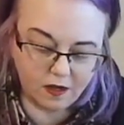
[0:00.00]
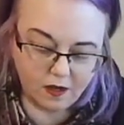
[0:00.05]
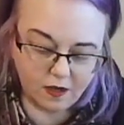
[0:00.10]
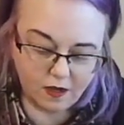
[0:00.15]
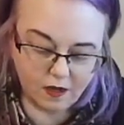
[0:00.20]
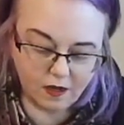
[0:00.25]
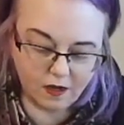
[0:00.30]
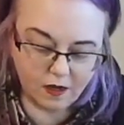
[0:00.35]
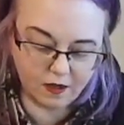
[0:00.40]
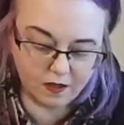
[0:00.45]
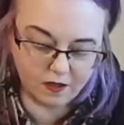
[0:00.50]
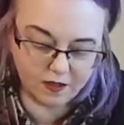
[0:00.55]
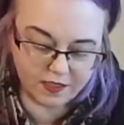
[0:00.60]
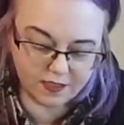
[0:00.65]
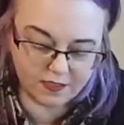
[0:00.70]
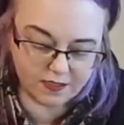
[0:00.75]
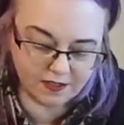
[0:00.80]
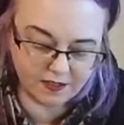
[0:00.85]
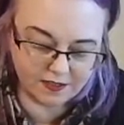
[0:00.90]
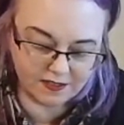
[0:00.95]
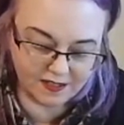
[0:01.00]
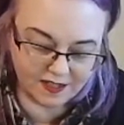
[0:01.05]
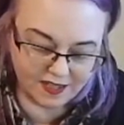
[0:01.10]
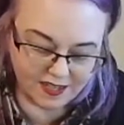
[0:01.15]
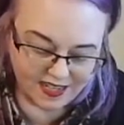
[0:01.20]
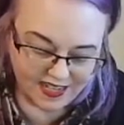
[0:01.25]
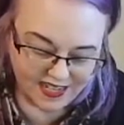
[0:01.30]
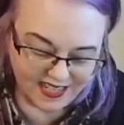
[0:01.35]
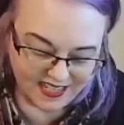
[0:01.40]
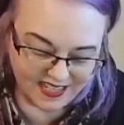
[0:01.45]
Oh, this is
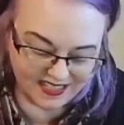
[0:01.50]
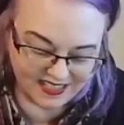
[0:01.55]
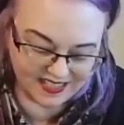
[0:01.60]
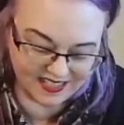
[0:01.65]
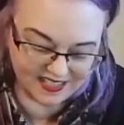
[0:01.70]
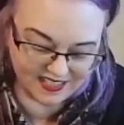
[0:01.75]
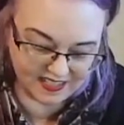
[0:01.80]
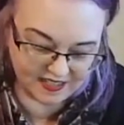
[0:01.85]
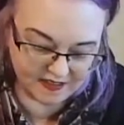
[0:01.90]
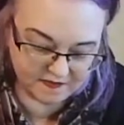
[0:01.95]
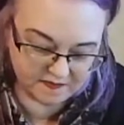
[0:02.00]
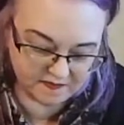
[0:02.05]
nice.